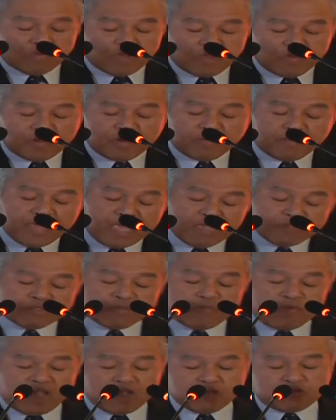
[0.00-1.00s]
We will make
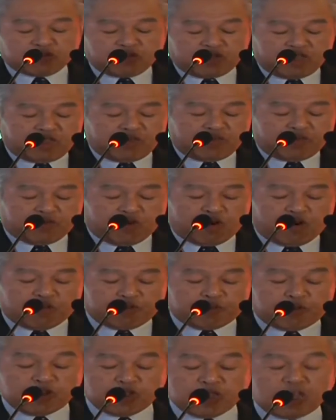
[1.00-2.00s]
the factory for
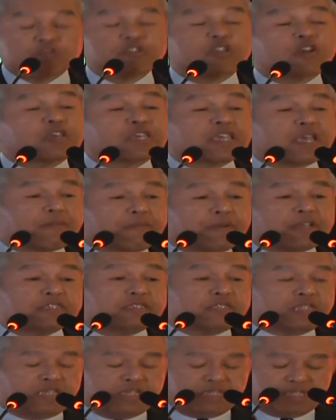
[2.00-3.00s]
production
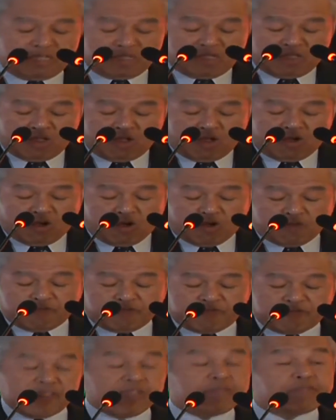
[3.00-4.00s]
capacity
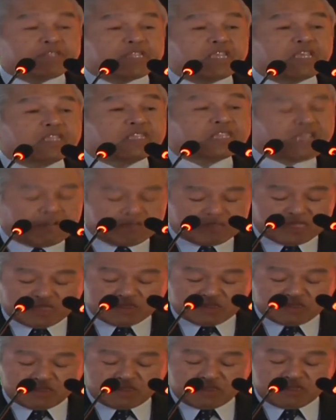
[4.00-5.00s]
of
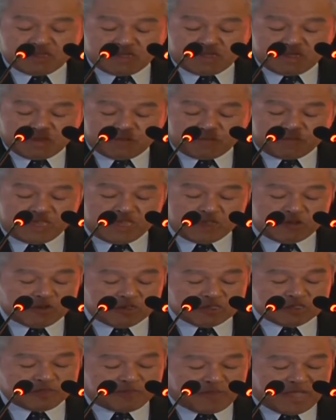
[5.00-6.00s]
50,000
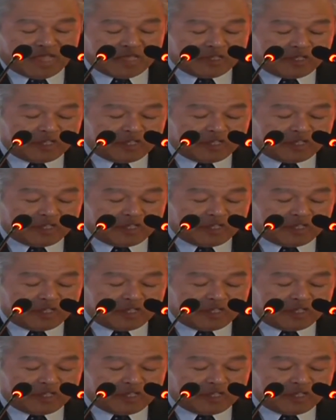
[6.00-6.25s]
vehicles per